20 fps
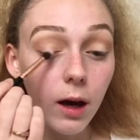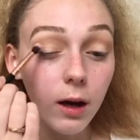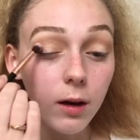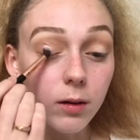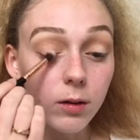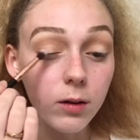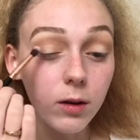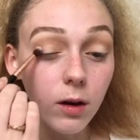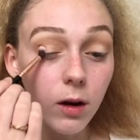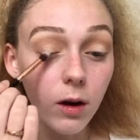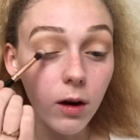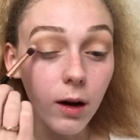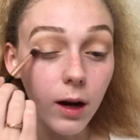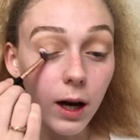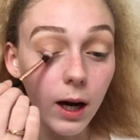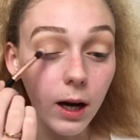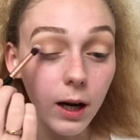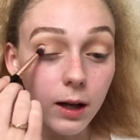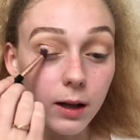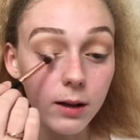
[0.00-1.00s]
outer
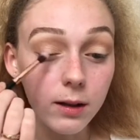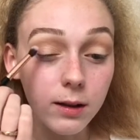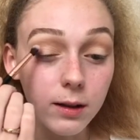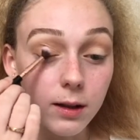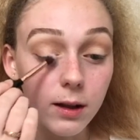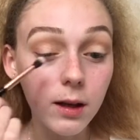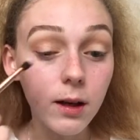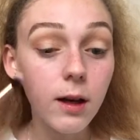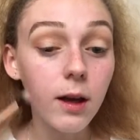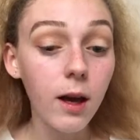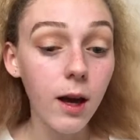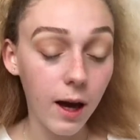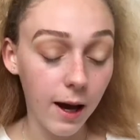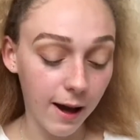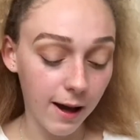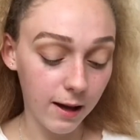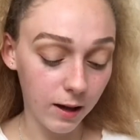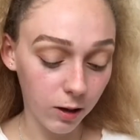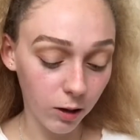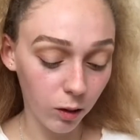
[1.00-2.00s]
and
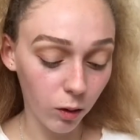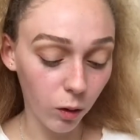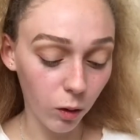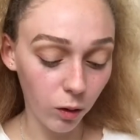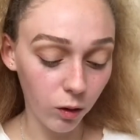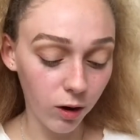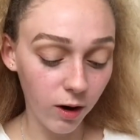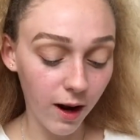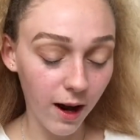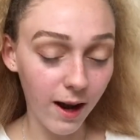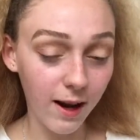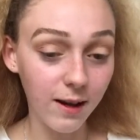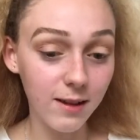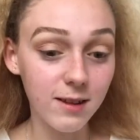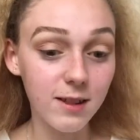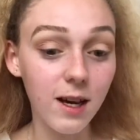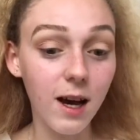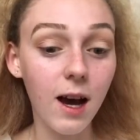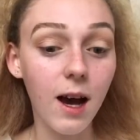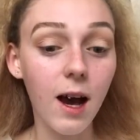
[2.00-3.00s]
inner corner,
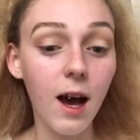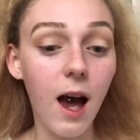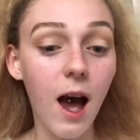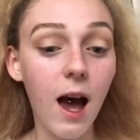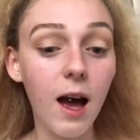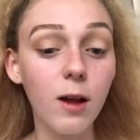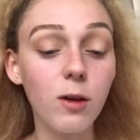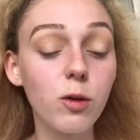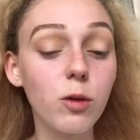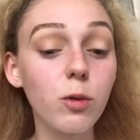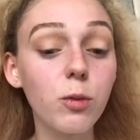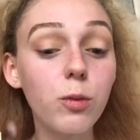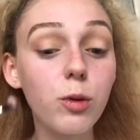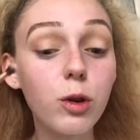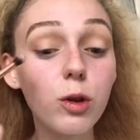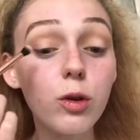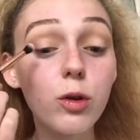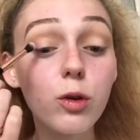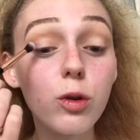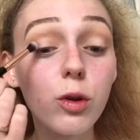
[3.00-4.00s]
and I don't
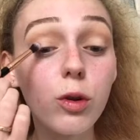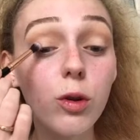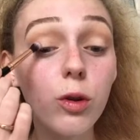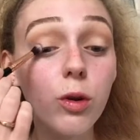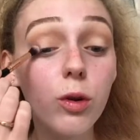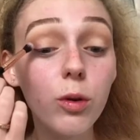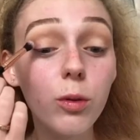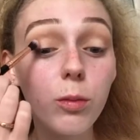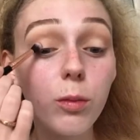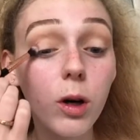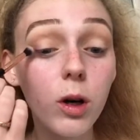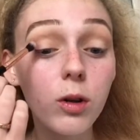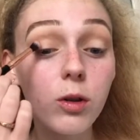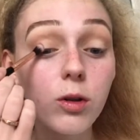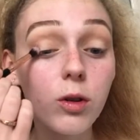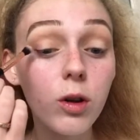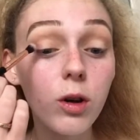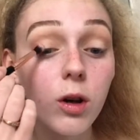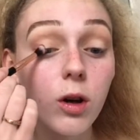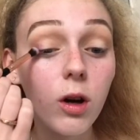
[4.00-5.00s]
put too
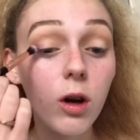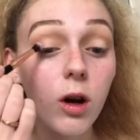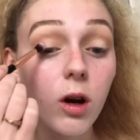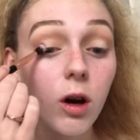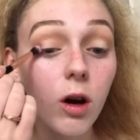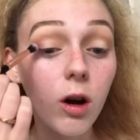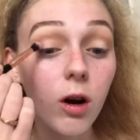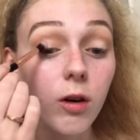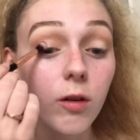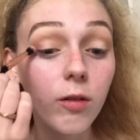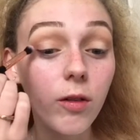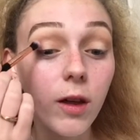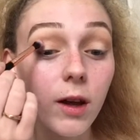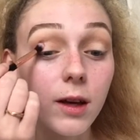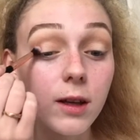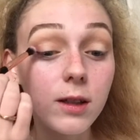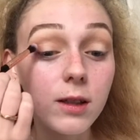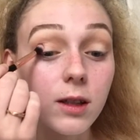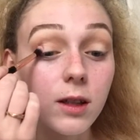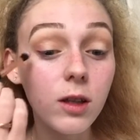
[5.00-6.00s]
much of
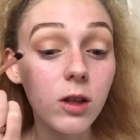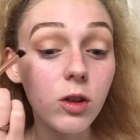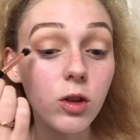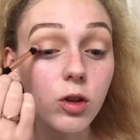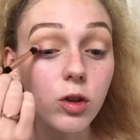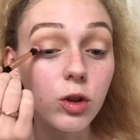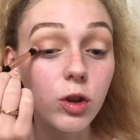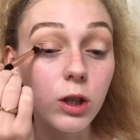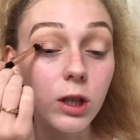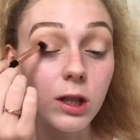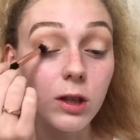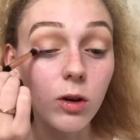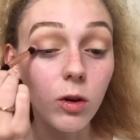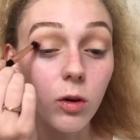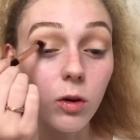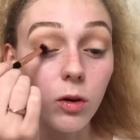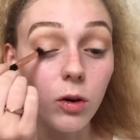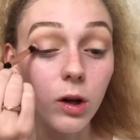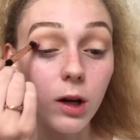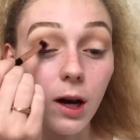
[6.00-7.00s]
this shade
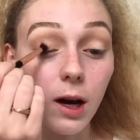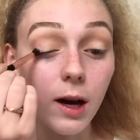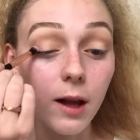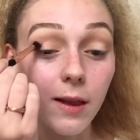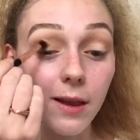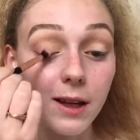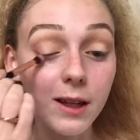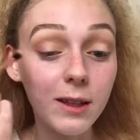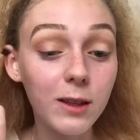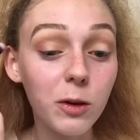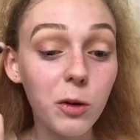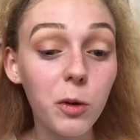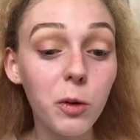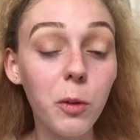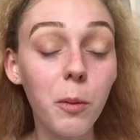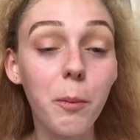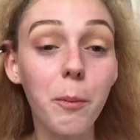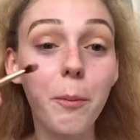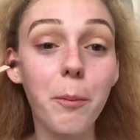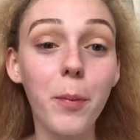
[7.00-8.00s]
on. I like
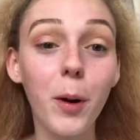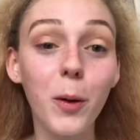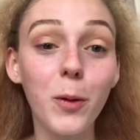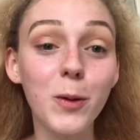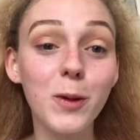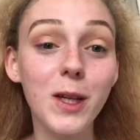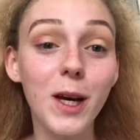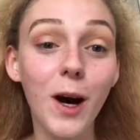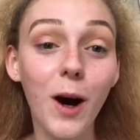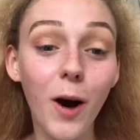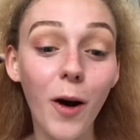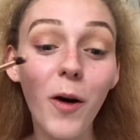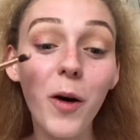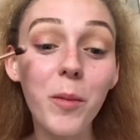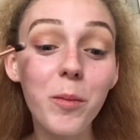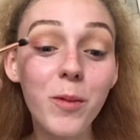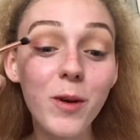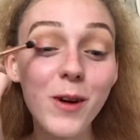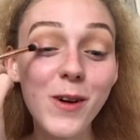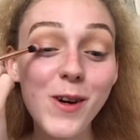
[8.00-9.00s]
to build it
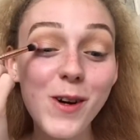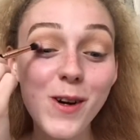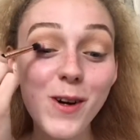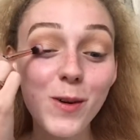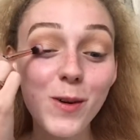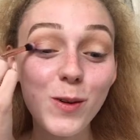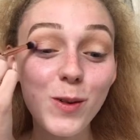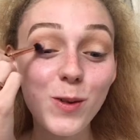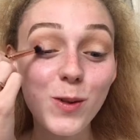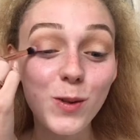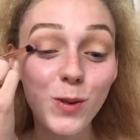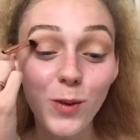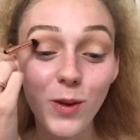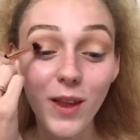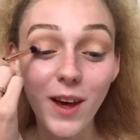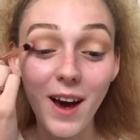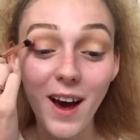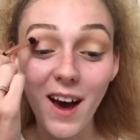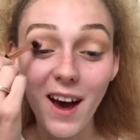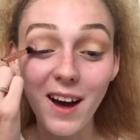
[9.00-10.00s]
up so
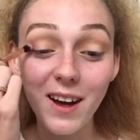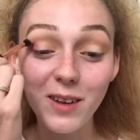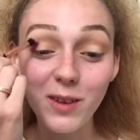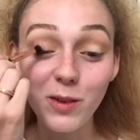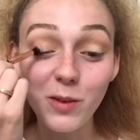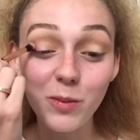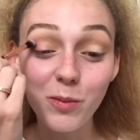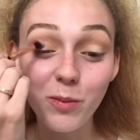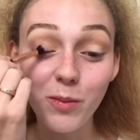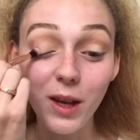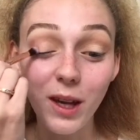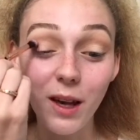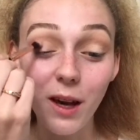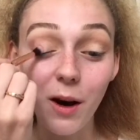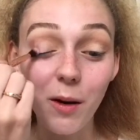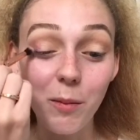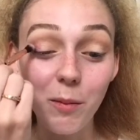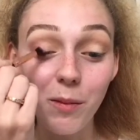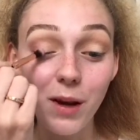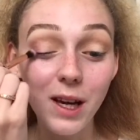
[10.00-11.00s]
that I don't
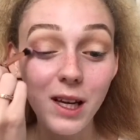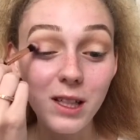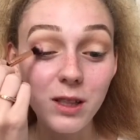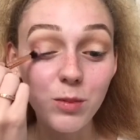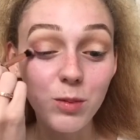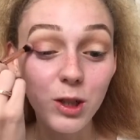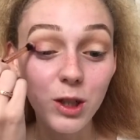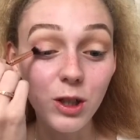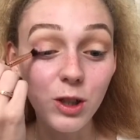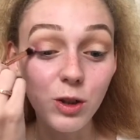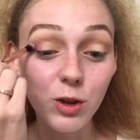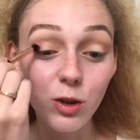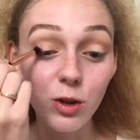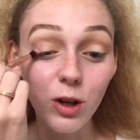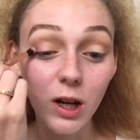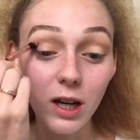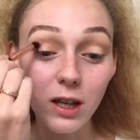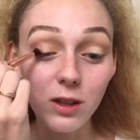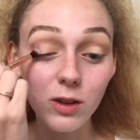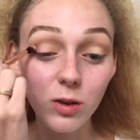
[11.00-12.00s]
make a mess, because you
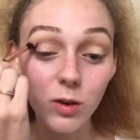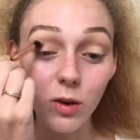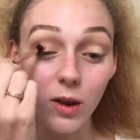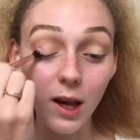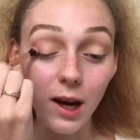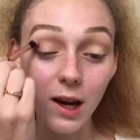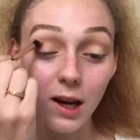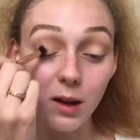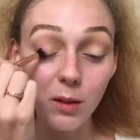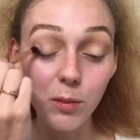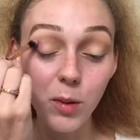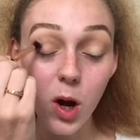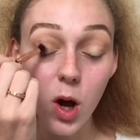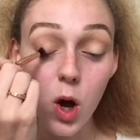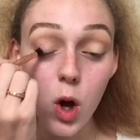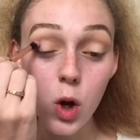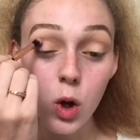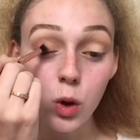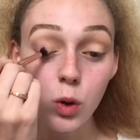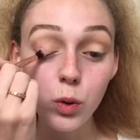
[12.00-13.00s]
guys know that I'm
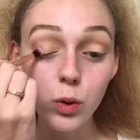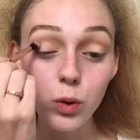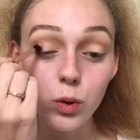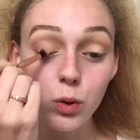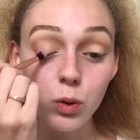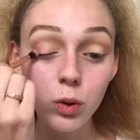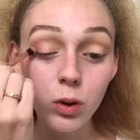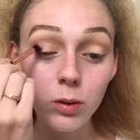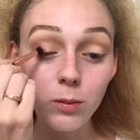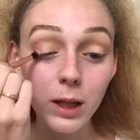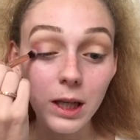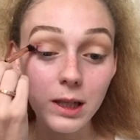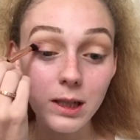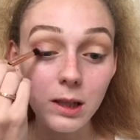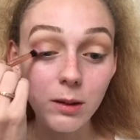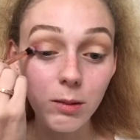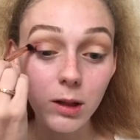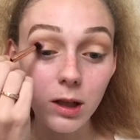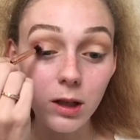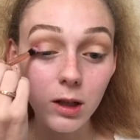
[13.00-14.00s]
so
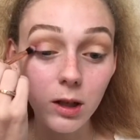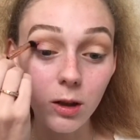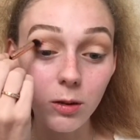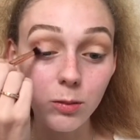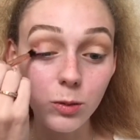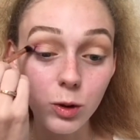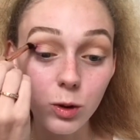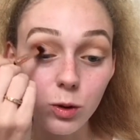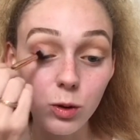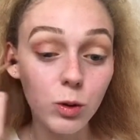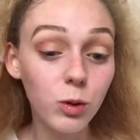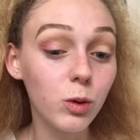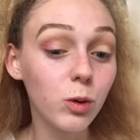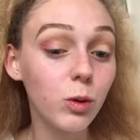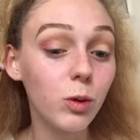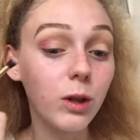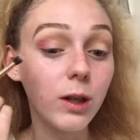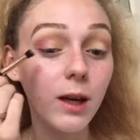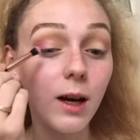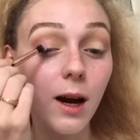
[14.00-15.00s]
messy when it comes to
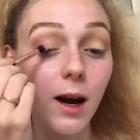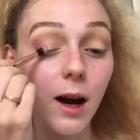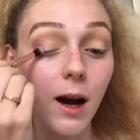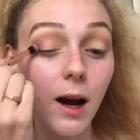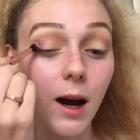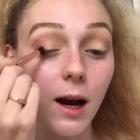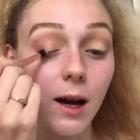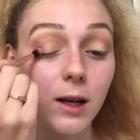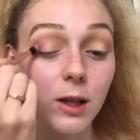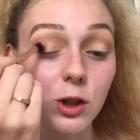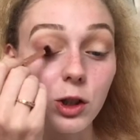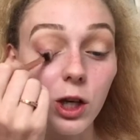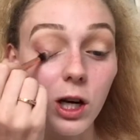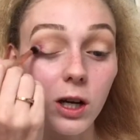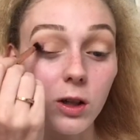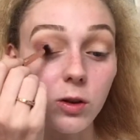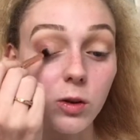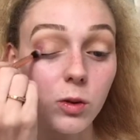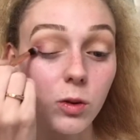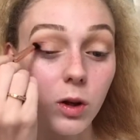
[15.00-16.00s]
doing
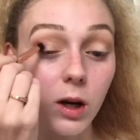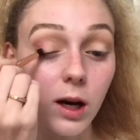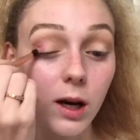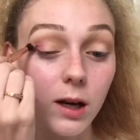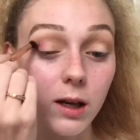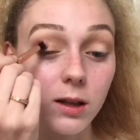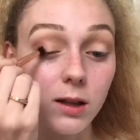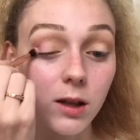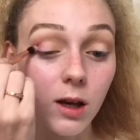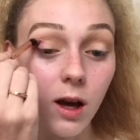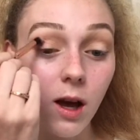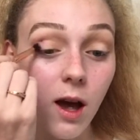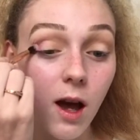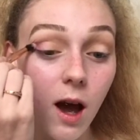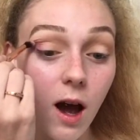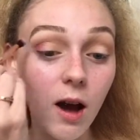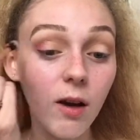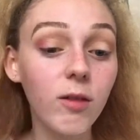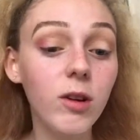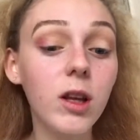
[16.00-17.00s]
eyeshadow, and
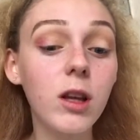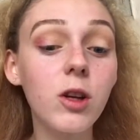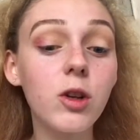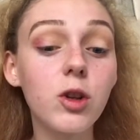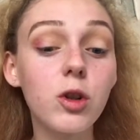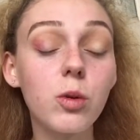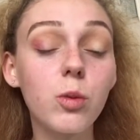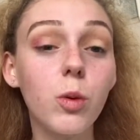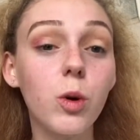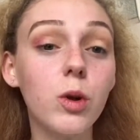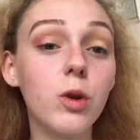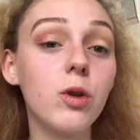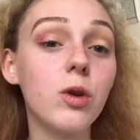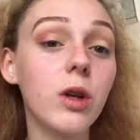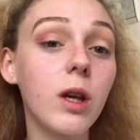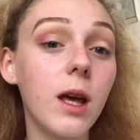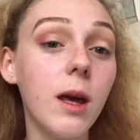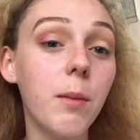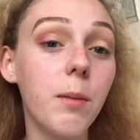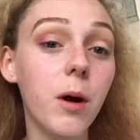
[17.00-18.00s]
I really just want
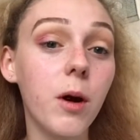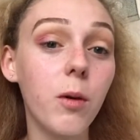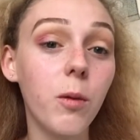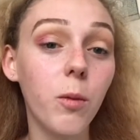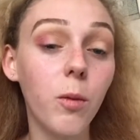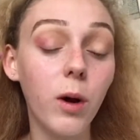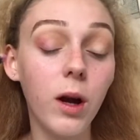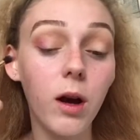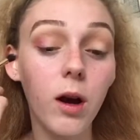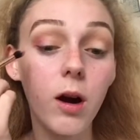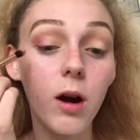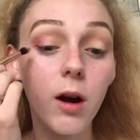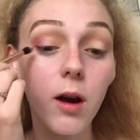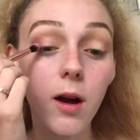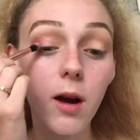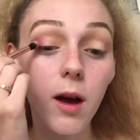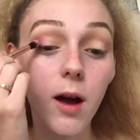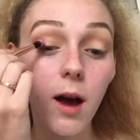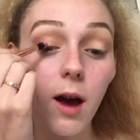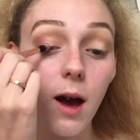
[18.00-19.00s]
to keep it where
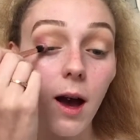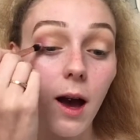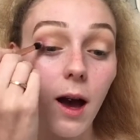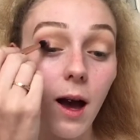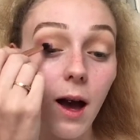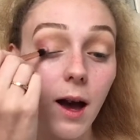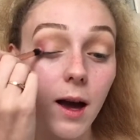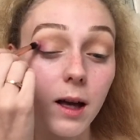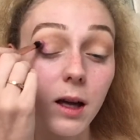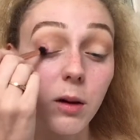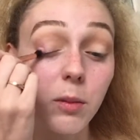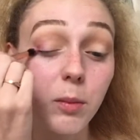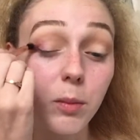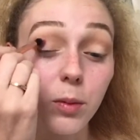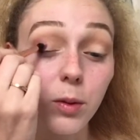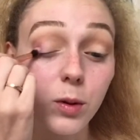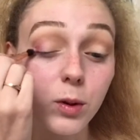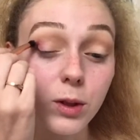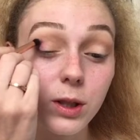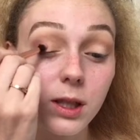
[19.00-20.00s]
I
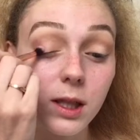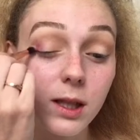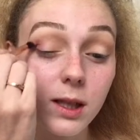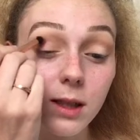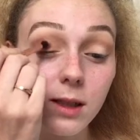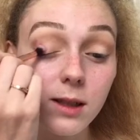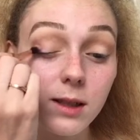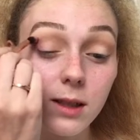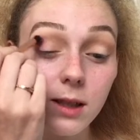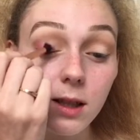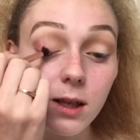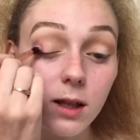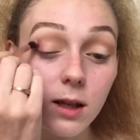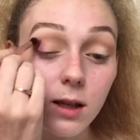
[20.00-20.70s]
put it.